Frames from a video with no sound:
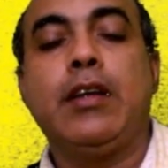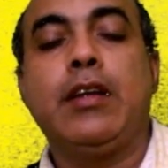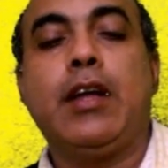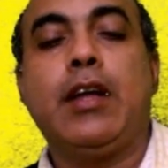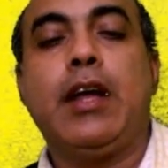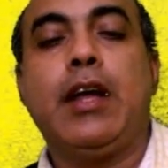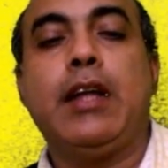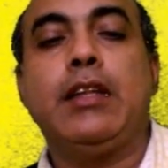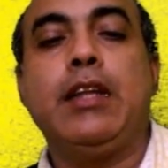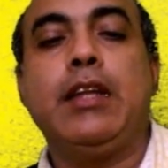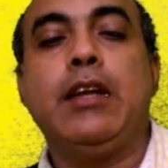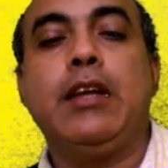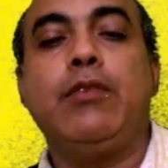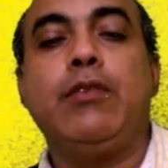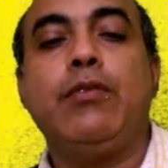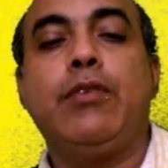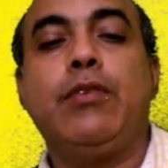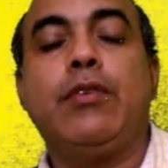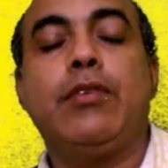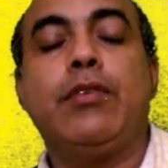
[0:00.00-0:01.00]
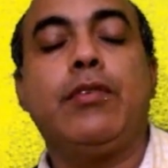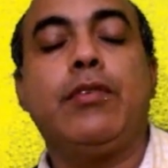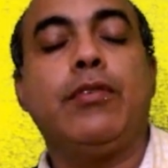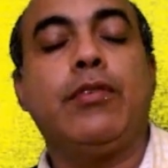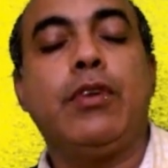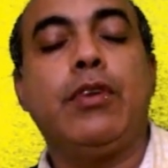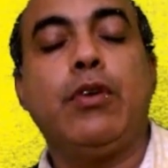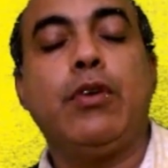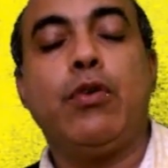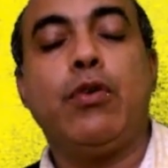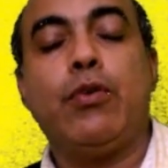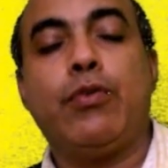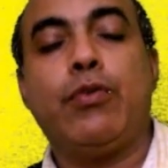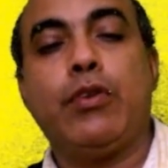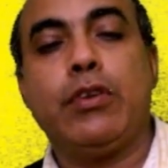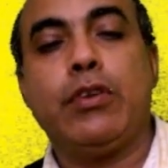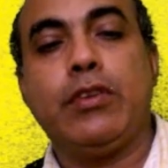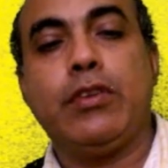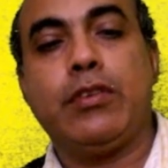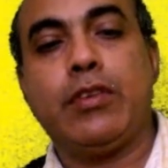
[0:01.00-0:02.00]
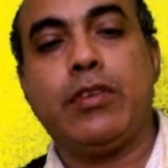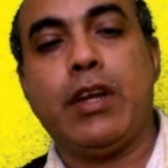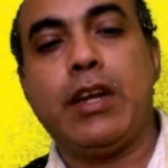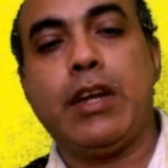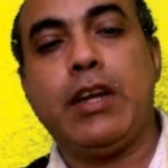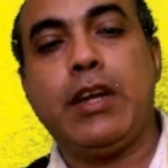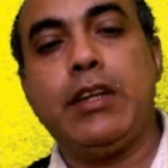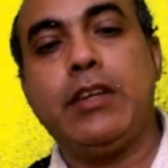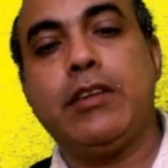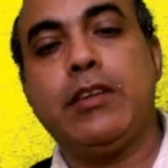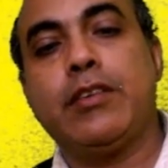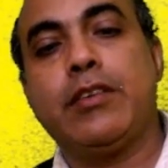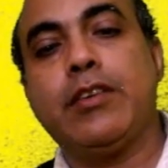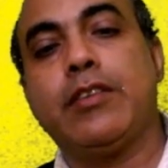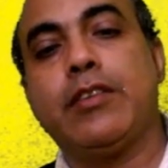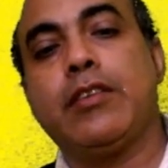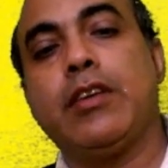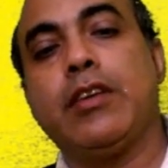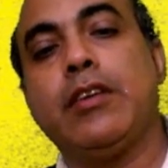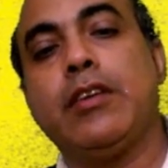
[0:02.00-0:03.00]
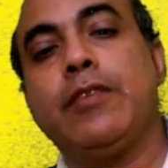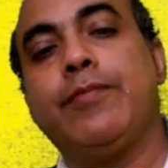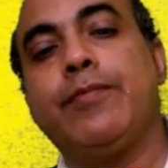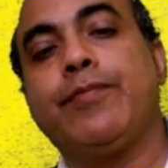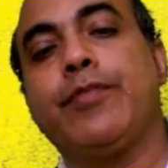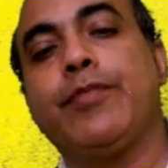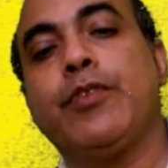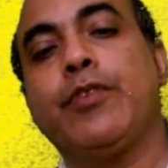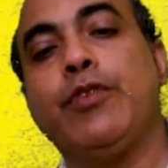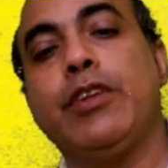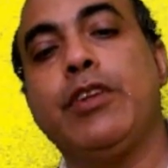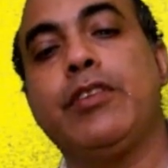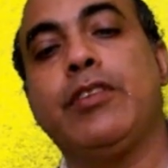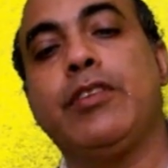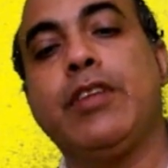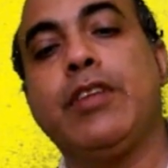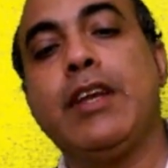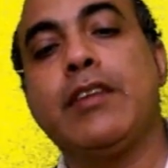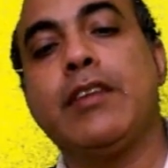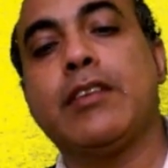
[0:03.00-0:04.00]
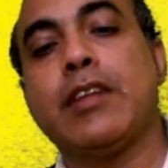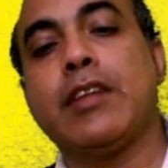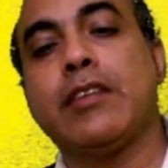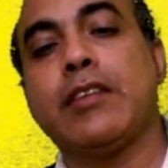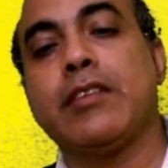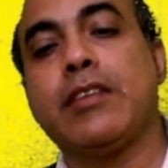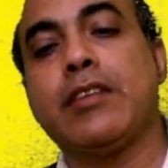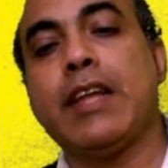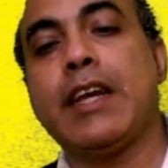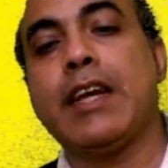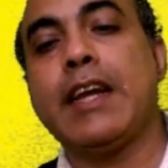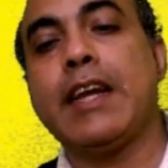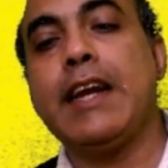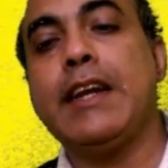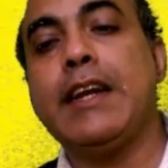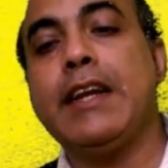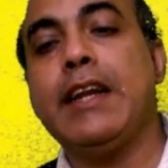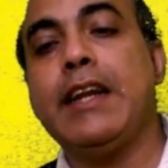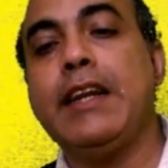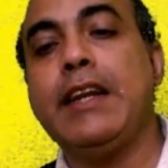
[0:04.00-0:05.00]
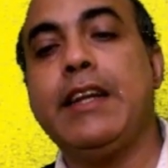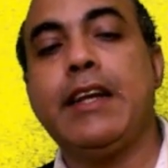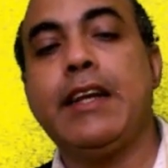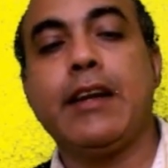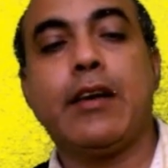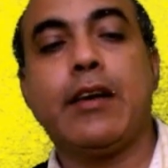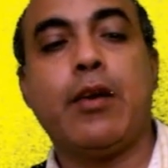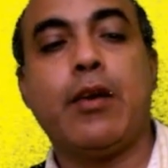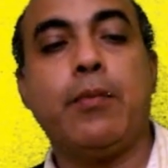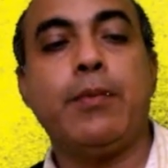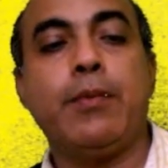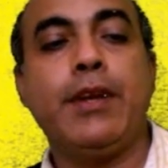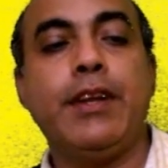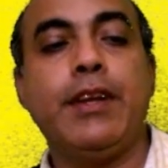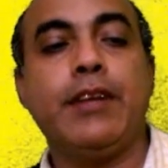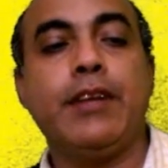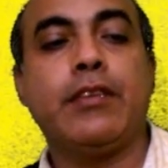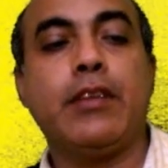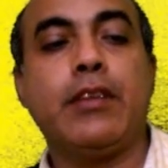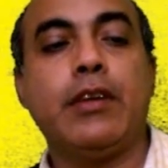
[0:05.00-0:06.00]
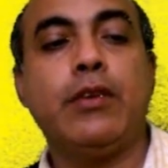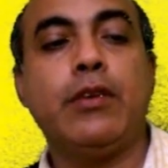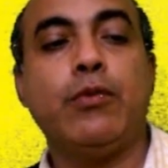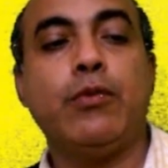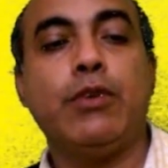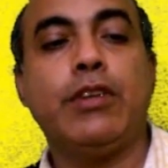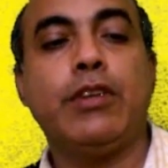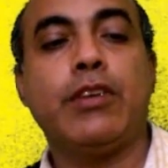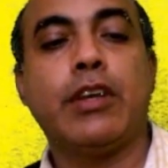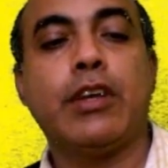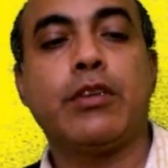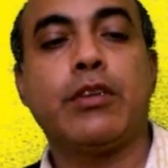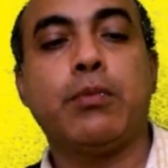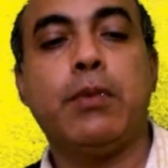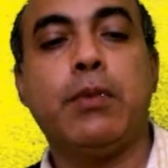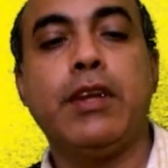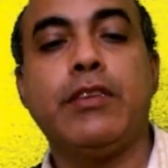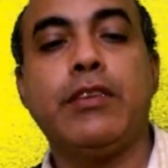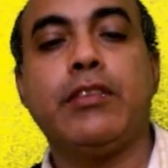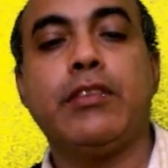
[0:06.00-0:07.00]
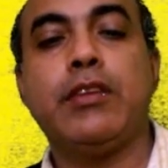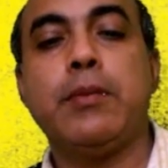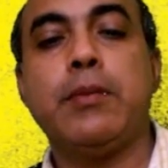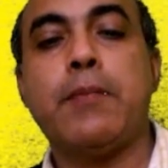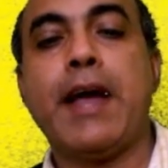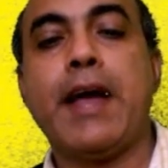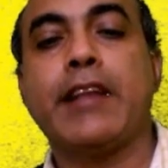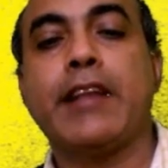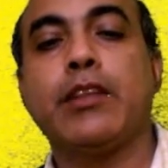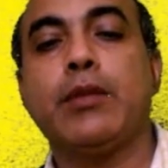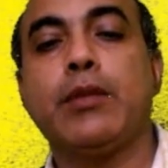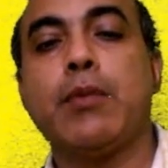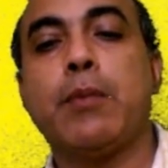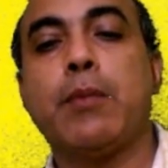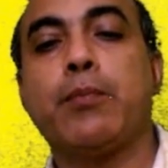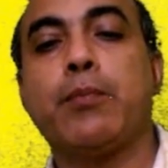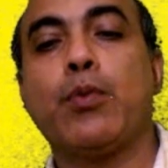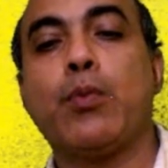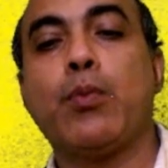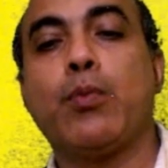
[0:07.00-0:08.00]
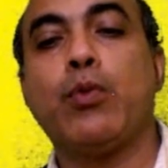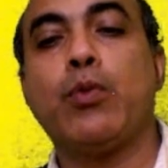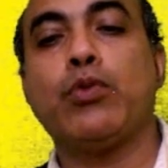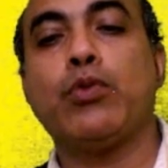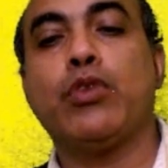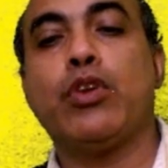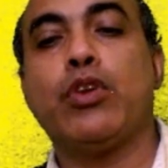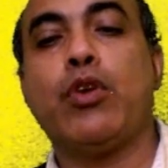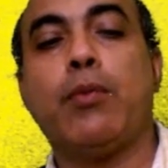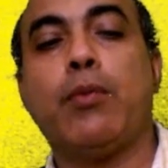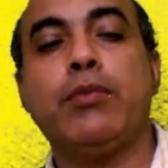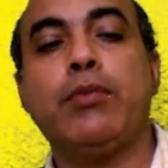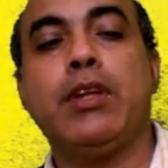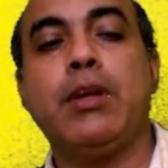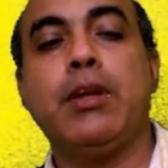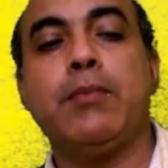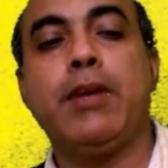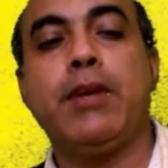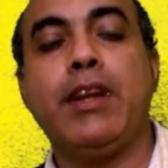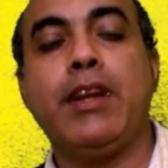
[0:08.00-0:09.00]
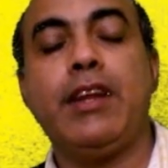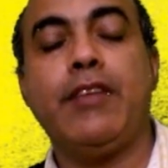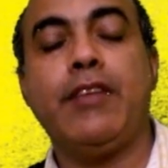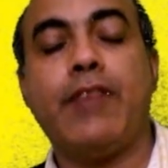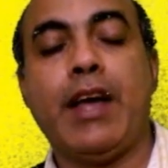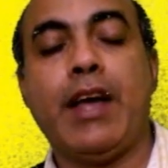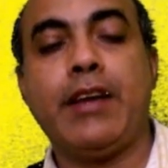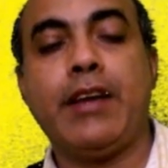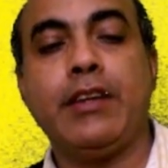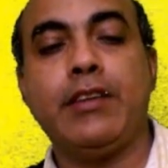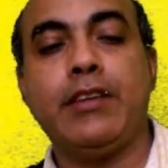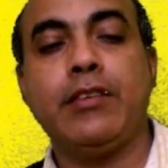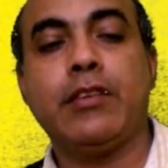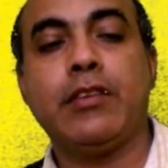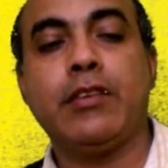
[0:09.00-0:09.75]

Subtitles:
and then we go for the second iteration. We seek a second linear combination which explains the maximum proportion of the remaining variance,